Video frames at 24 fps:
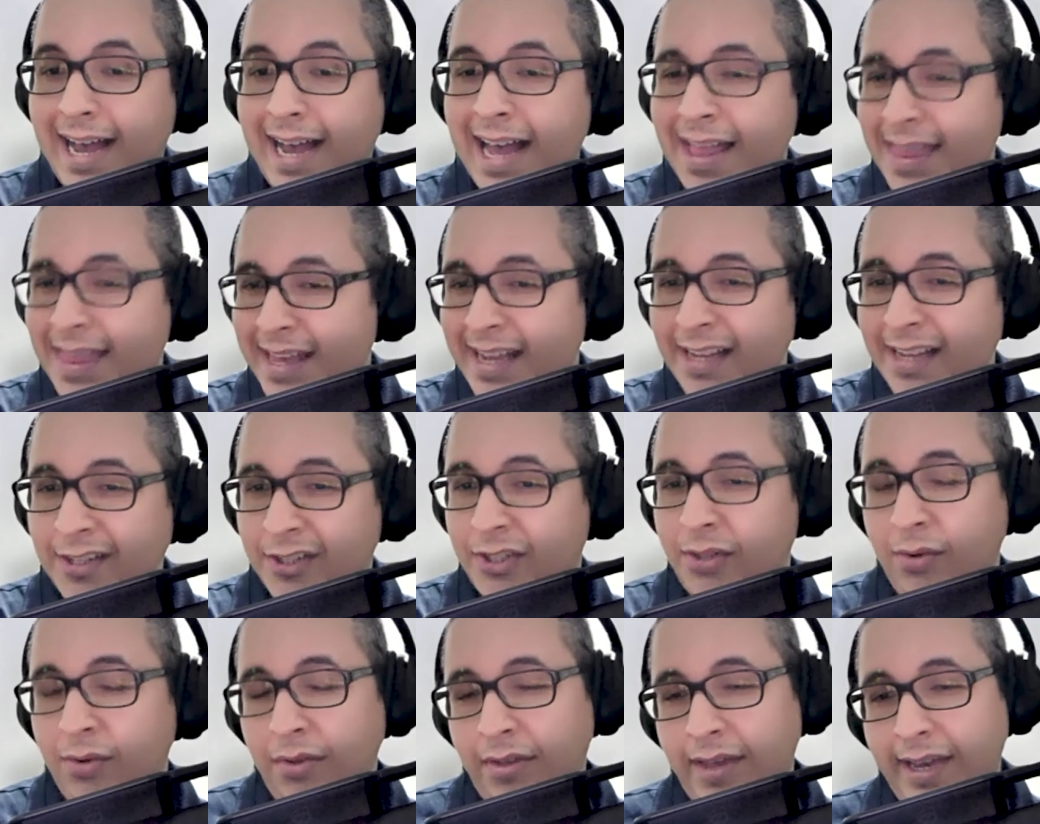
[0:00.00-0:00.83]
I think
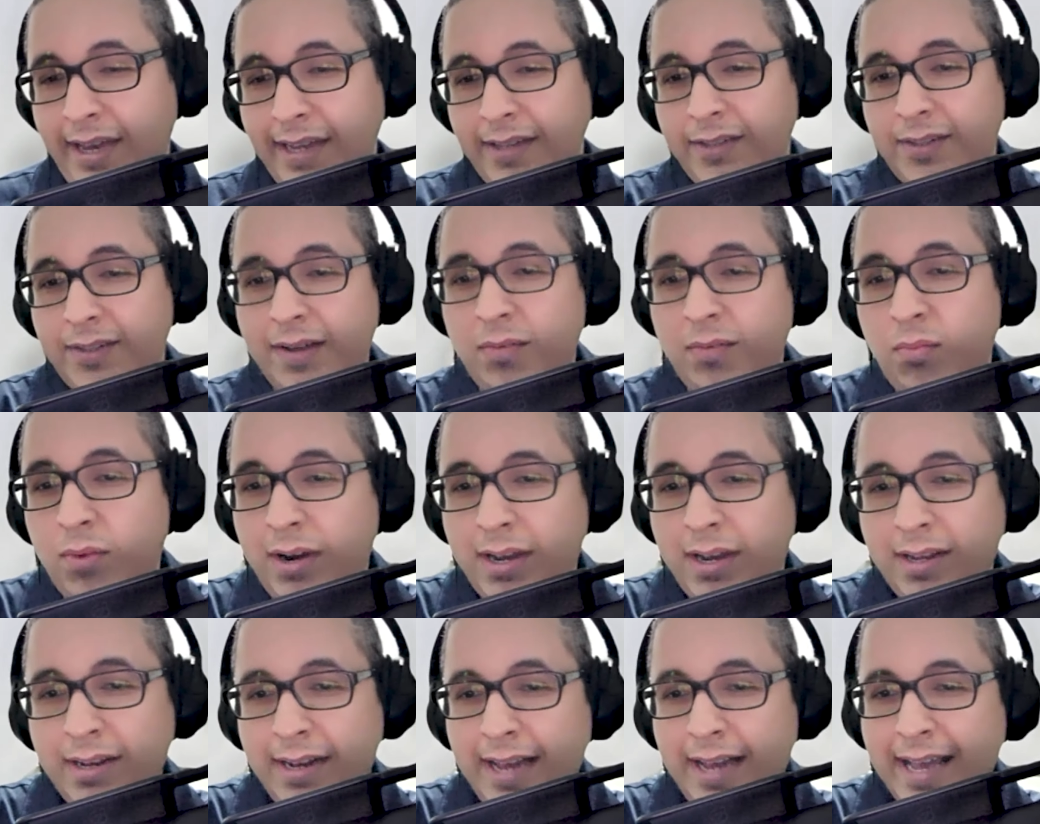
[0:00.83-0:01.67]
it's two things. And
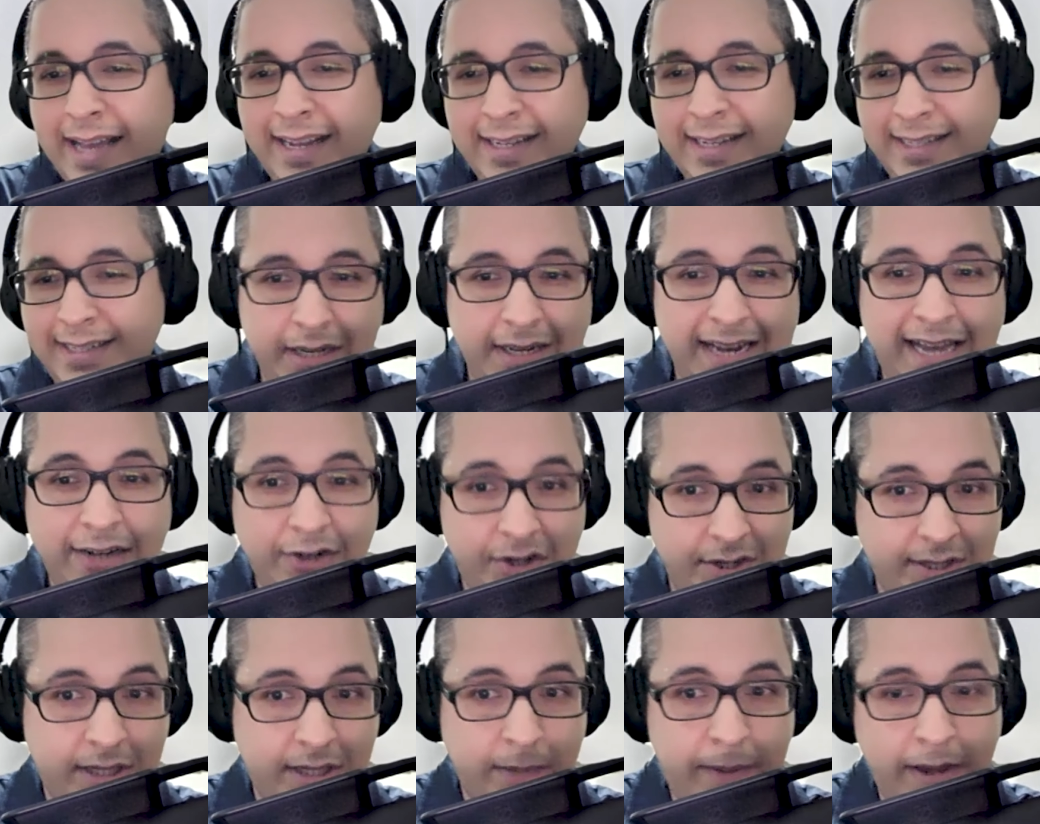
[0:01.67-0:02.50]
one is not
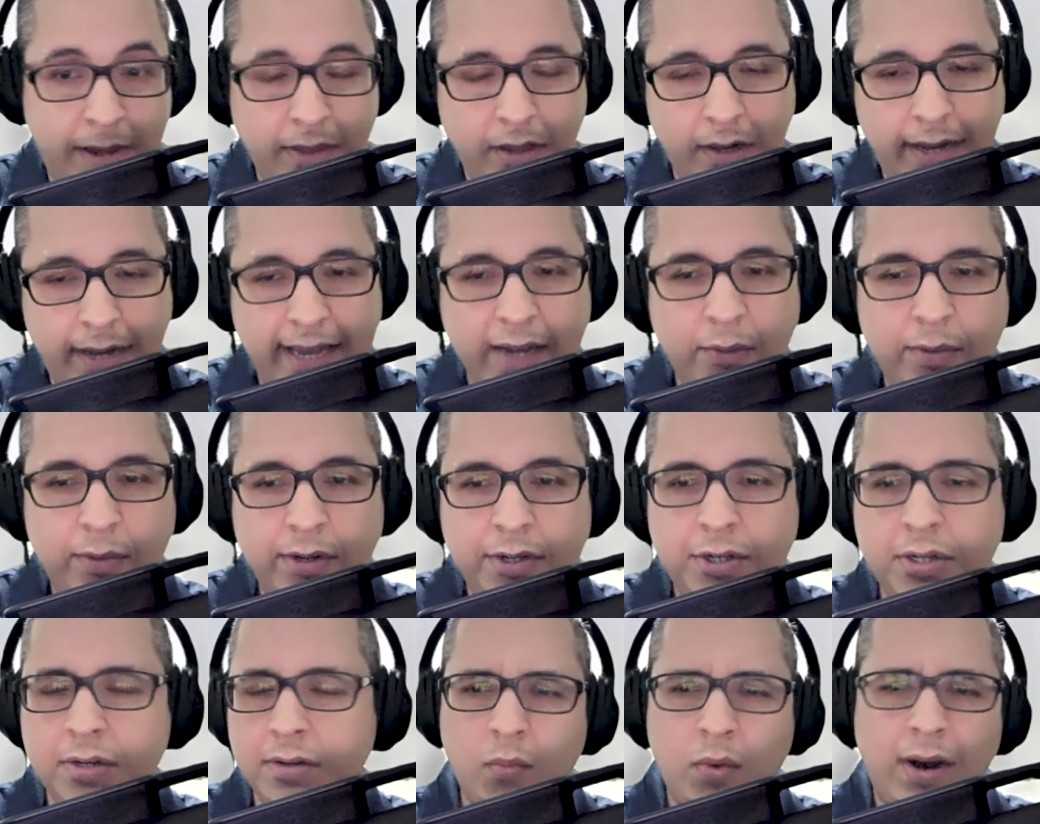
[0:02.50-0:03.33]
just about the language.